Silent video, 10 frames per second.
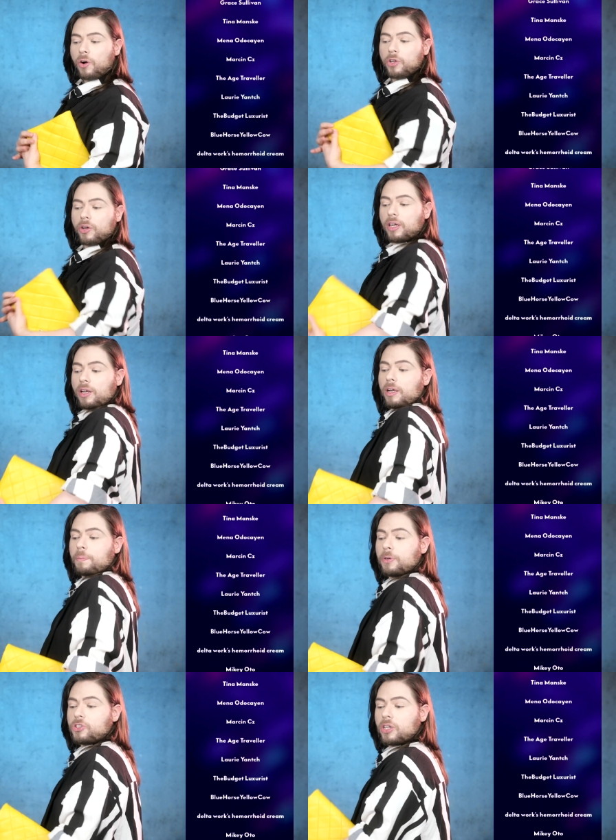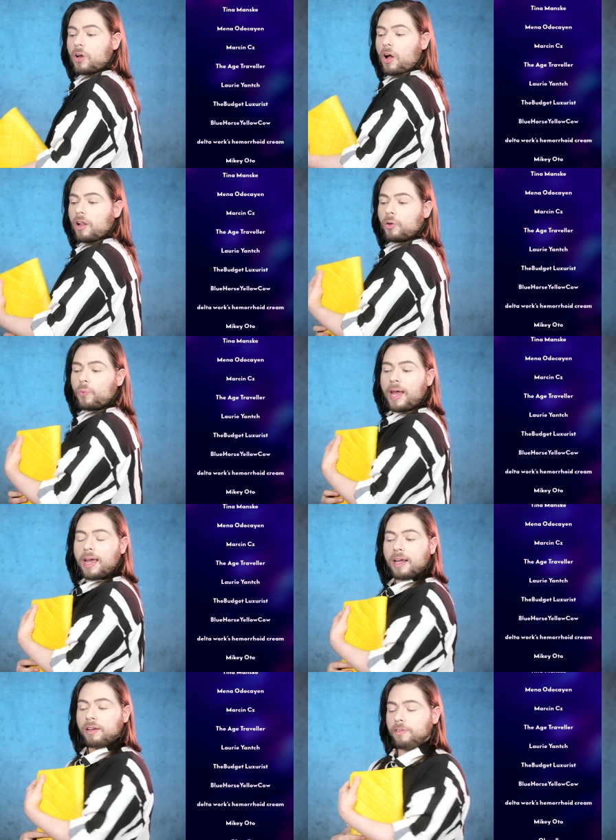Or you could like push it all the
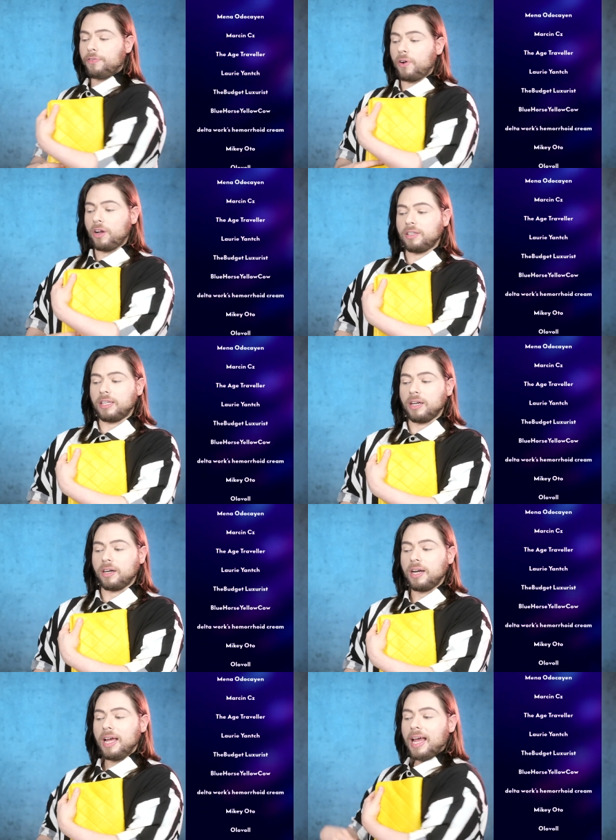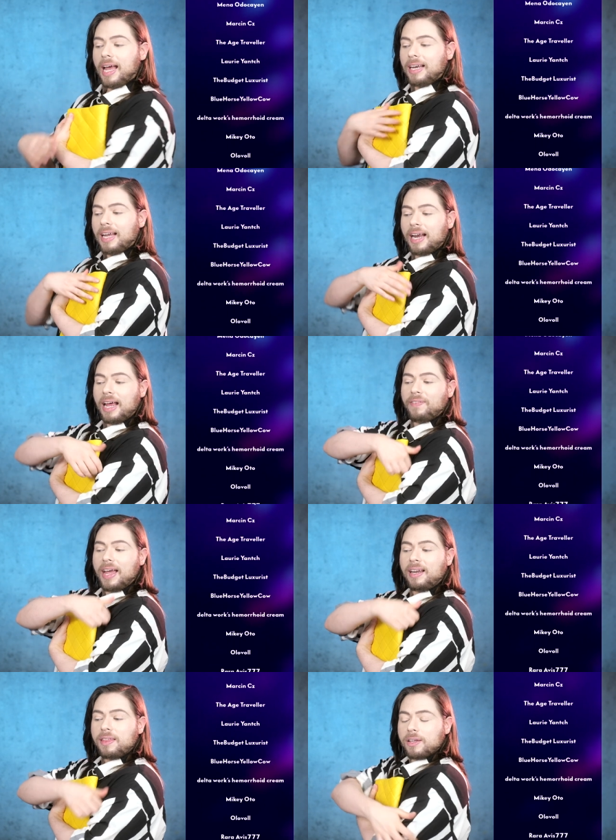way in the front here and not have
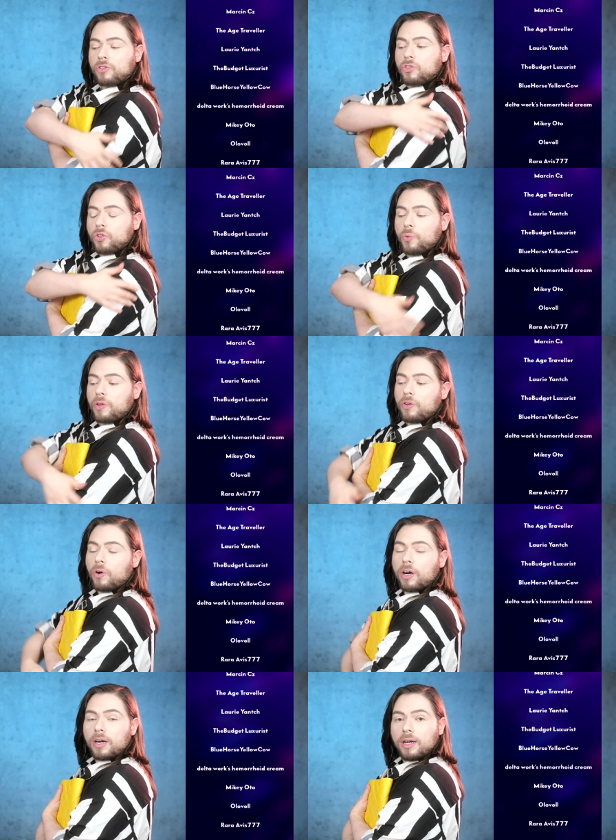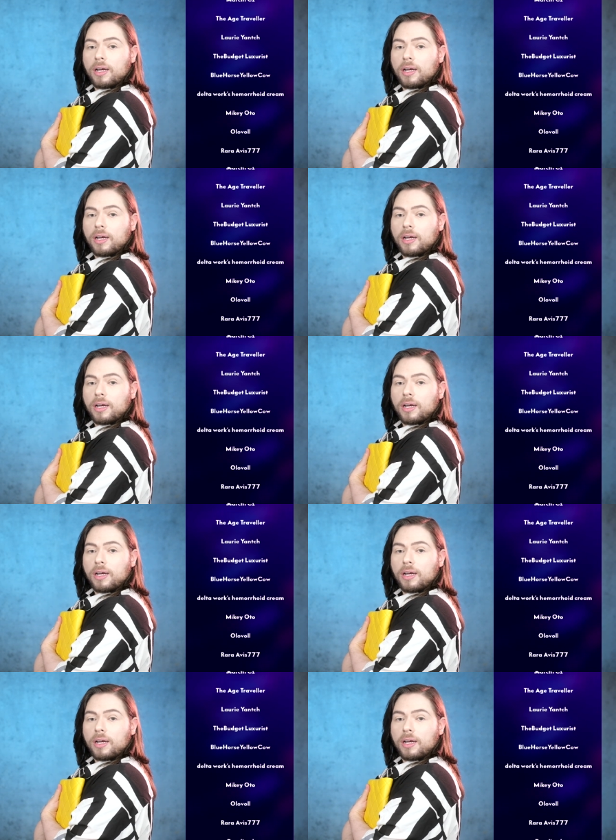anything to do with your